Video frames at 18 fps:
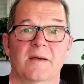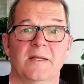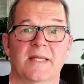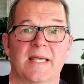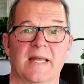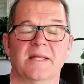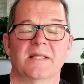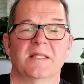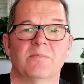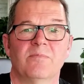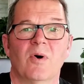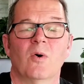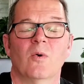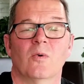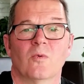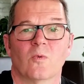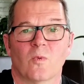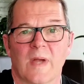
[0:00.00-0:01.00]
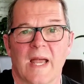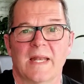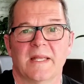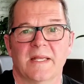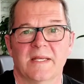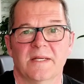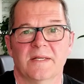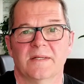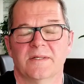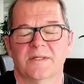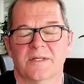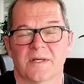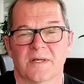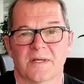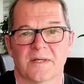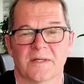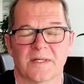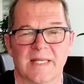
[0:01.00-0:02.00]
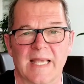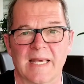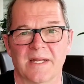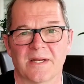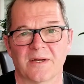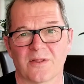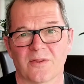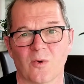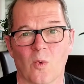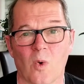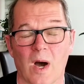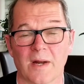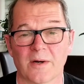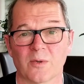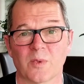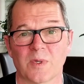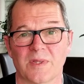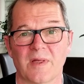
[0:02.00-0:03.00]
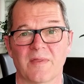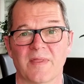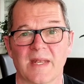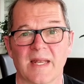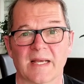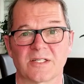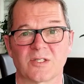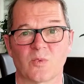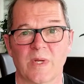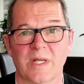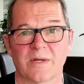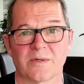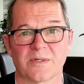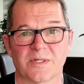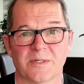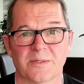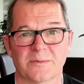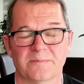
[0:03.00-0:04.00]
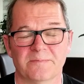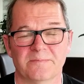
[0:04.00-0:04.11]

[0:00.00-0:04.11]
getting the boat ready to get into the water within the next week or two.